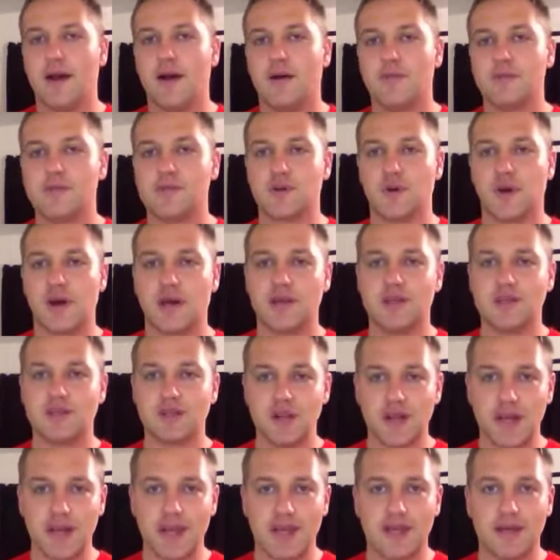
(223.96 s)
So I
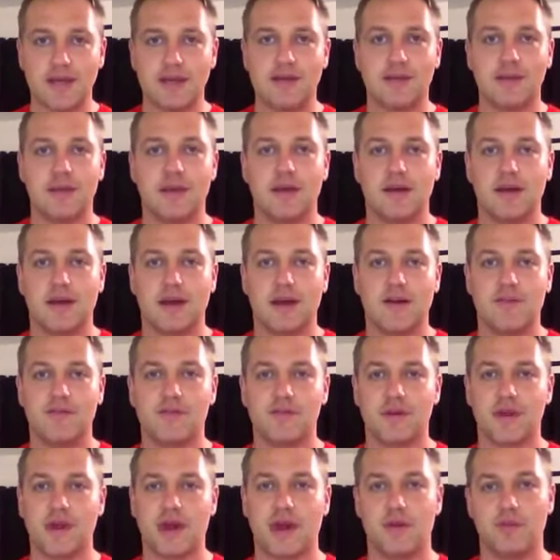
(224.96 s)
train
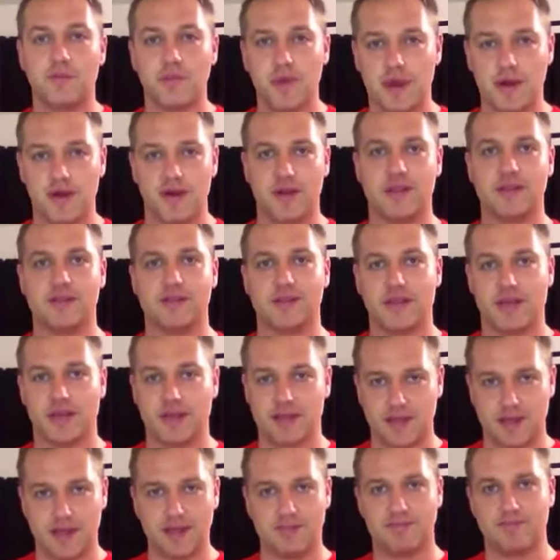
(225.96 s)
for that appearance. I
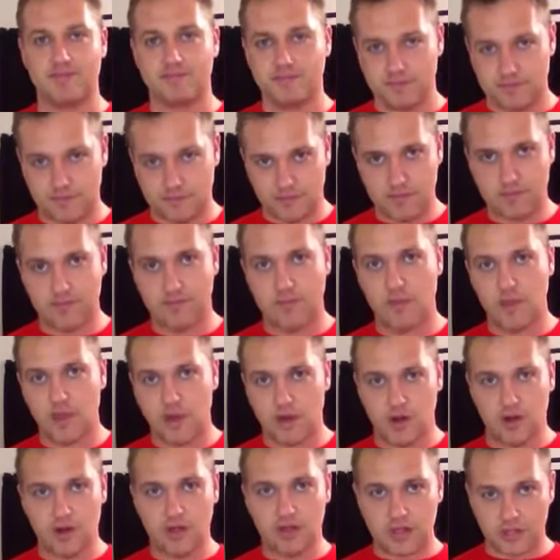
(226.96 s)
like that,
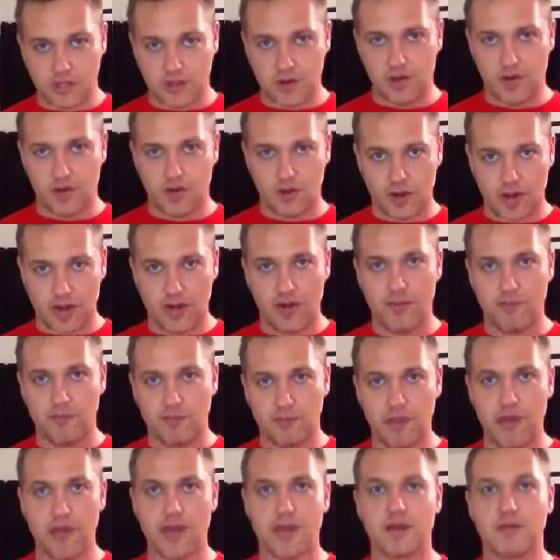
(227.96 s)
general kind
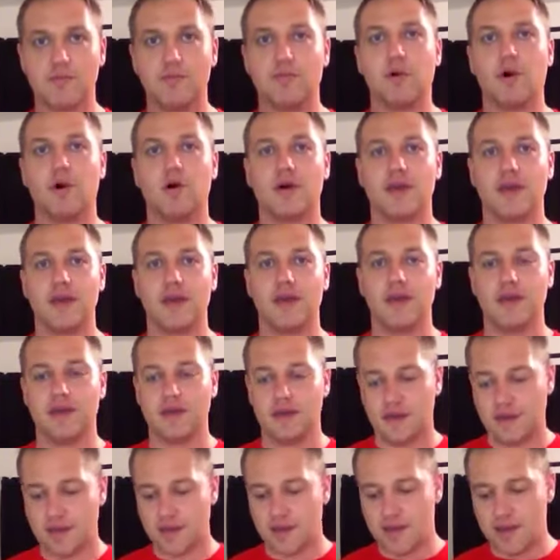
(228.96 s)
of big, bulky
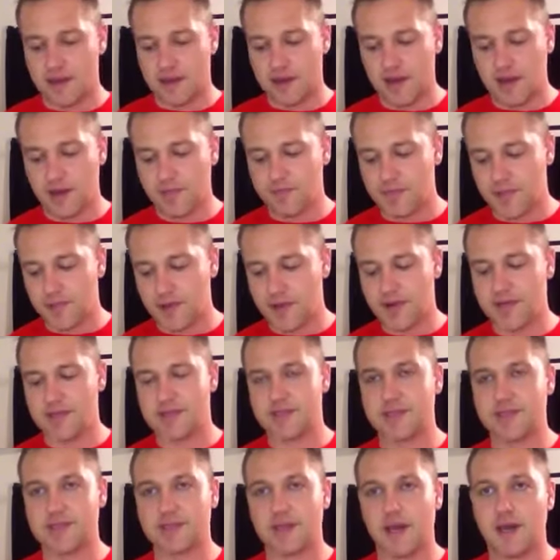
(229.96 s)

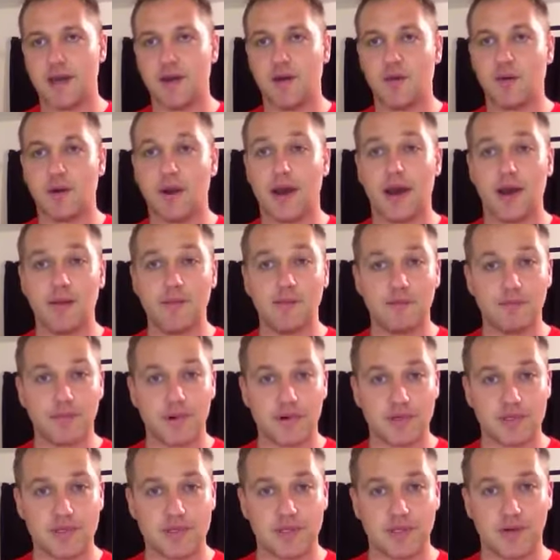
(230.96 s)
appearance is kind of what I'm
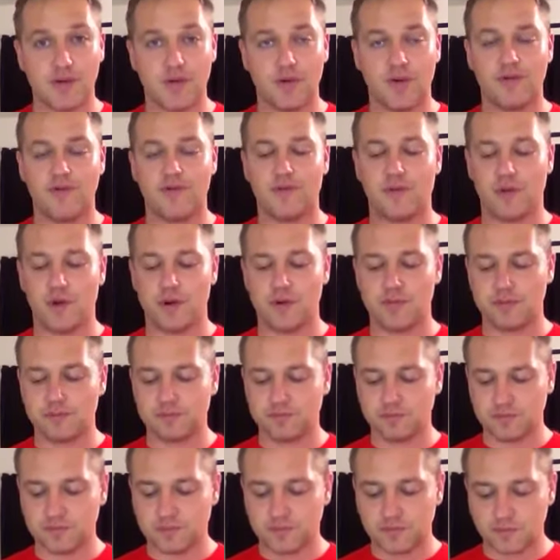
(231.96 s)
personally going for.
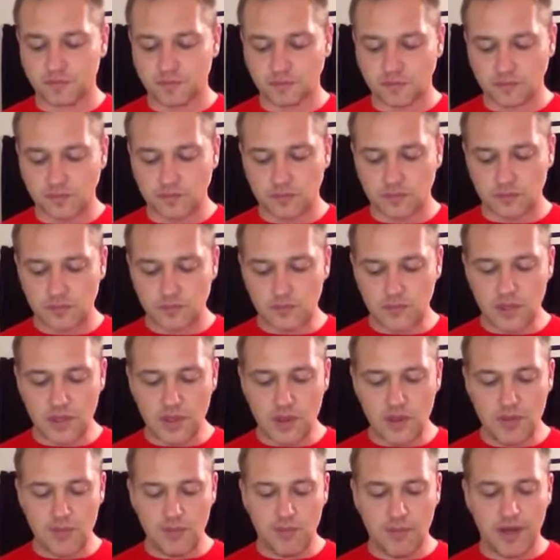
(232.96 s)

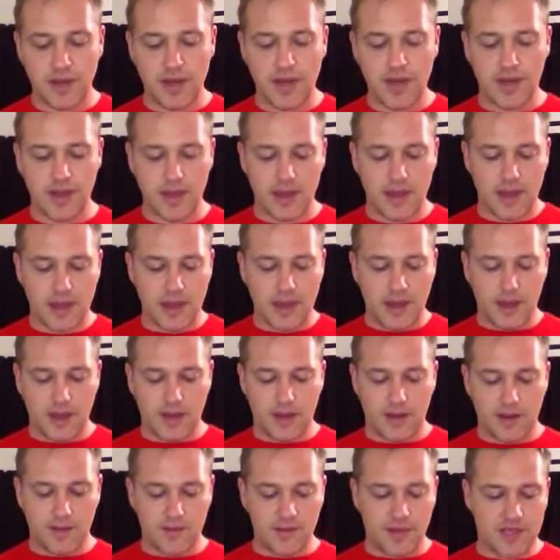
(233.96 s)
But
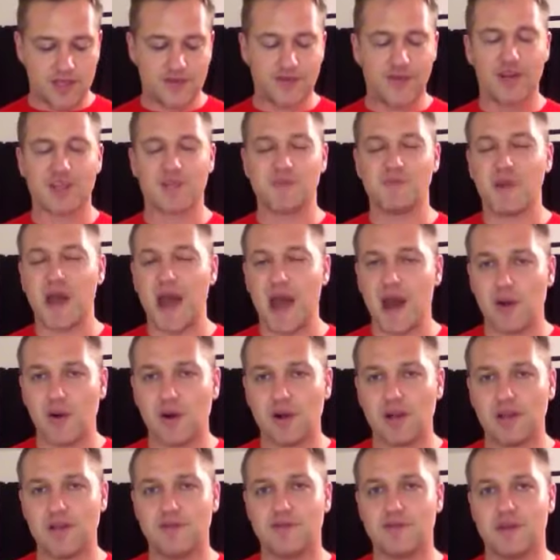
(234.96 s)
as far as
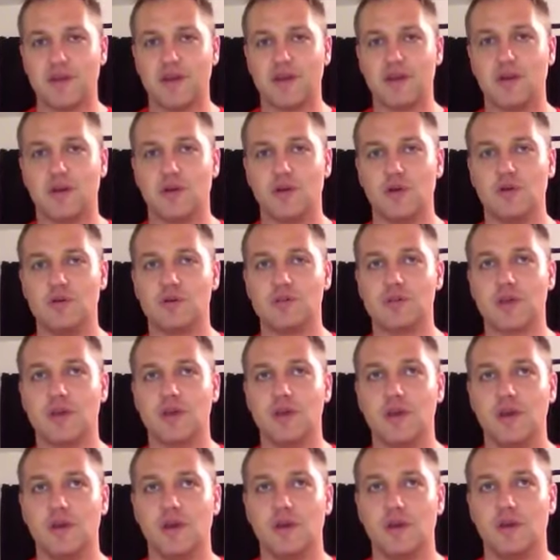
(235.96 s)
powerlifting goes,
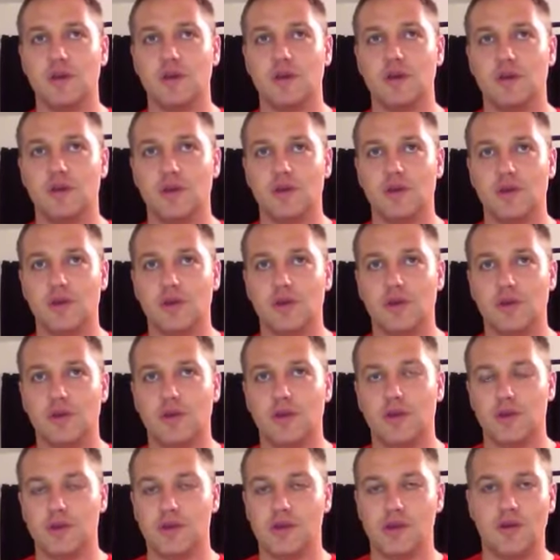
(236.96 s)

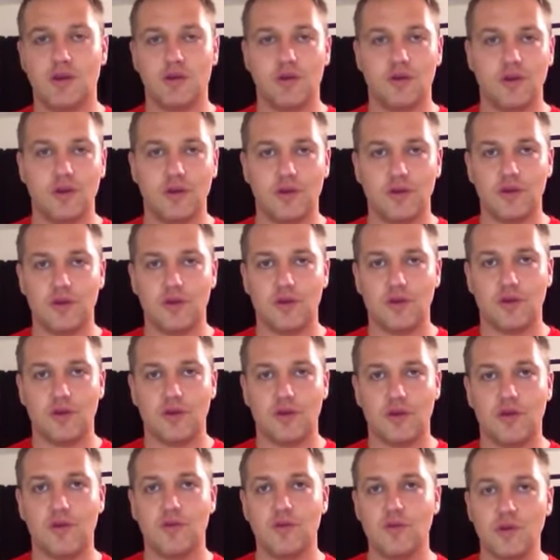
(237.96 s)

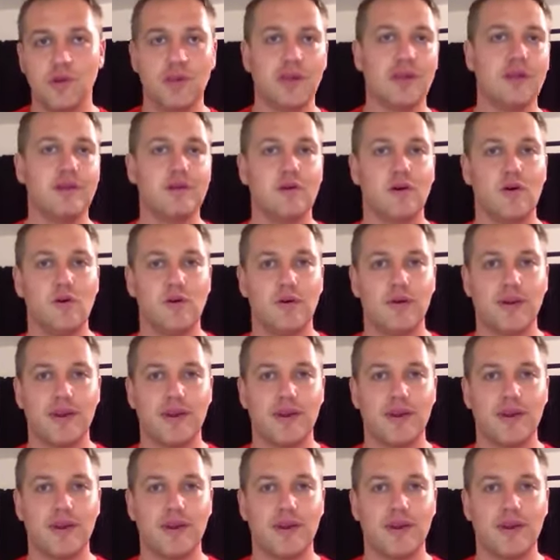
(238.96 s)
you really don't